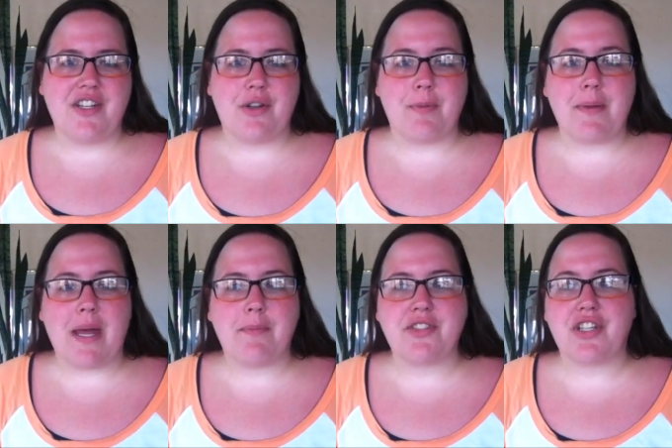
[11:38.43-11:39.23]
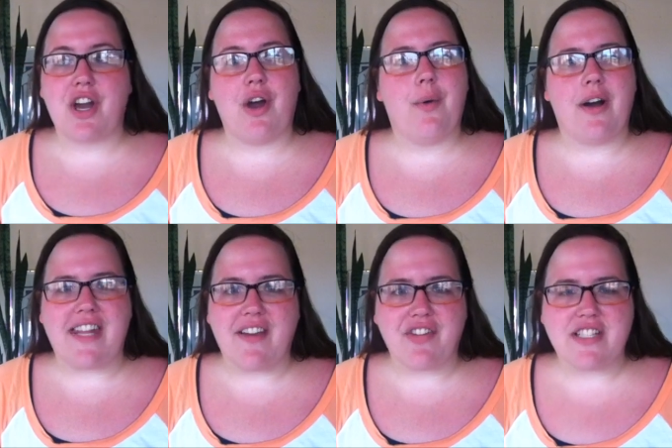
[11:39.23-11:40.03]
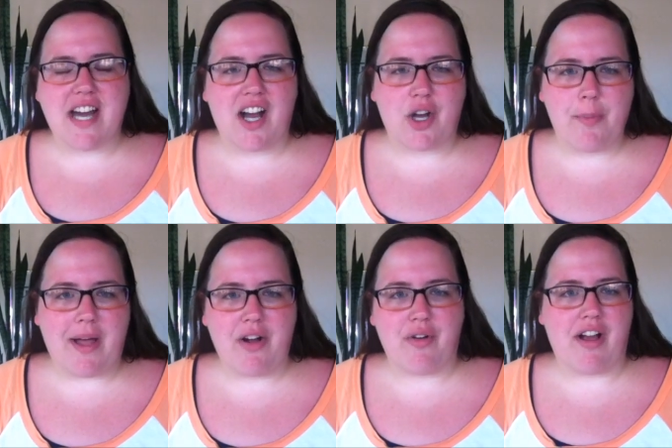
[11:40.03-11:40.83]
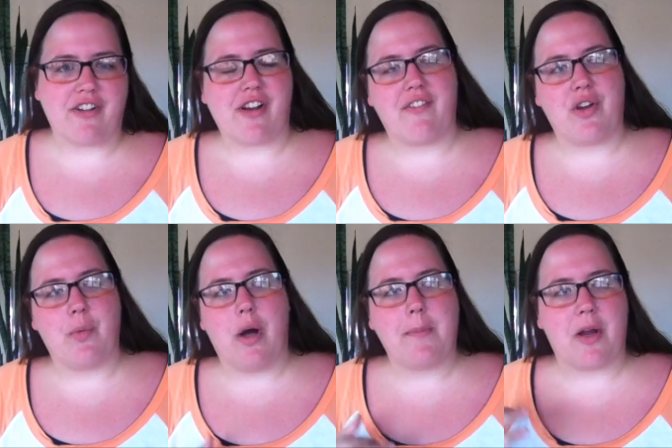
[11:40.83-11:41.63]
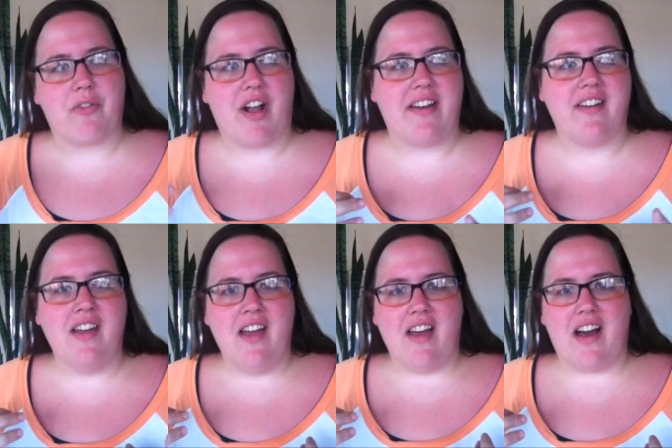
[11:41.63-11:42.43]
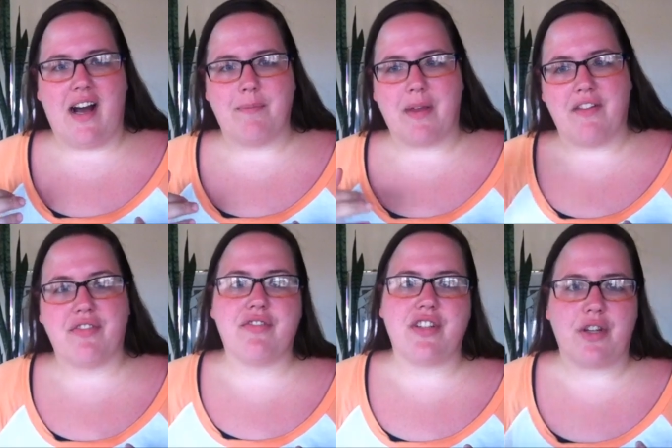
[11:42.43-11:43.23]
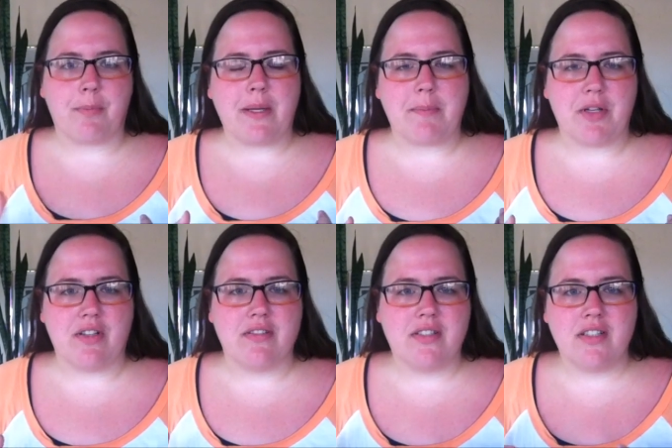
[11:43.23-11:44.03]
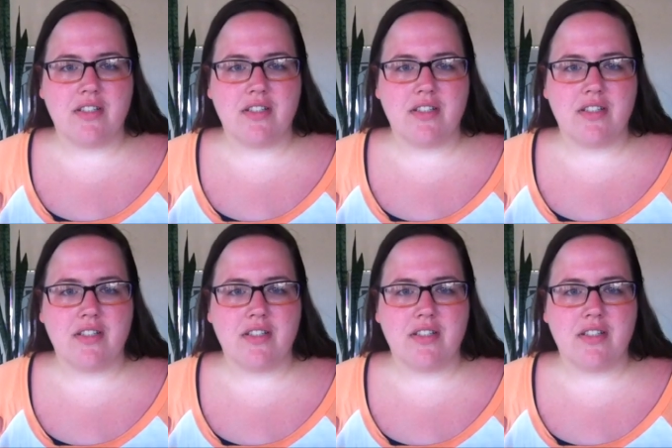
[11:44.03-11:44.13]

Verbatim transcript: you know to be able to go on every Taco Bell run or every Walmart run um, of you know people